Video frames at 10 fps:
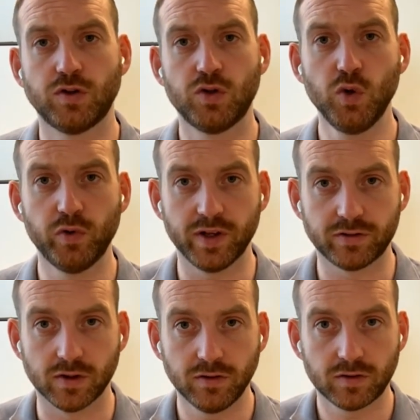two
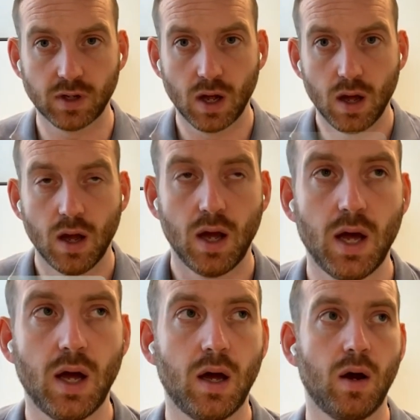reasons.
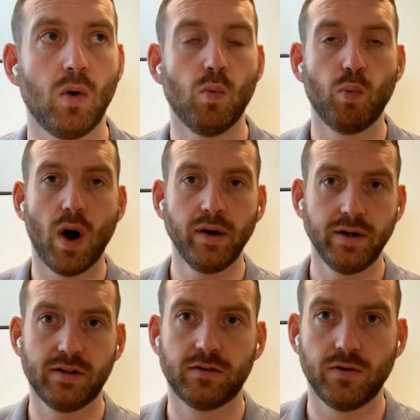One
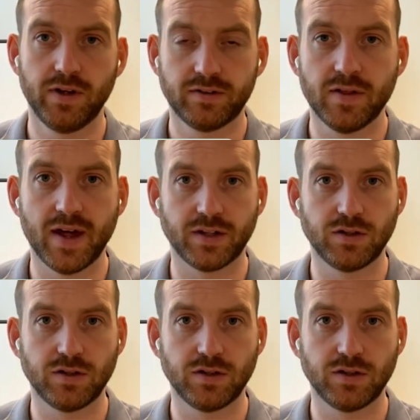is the reason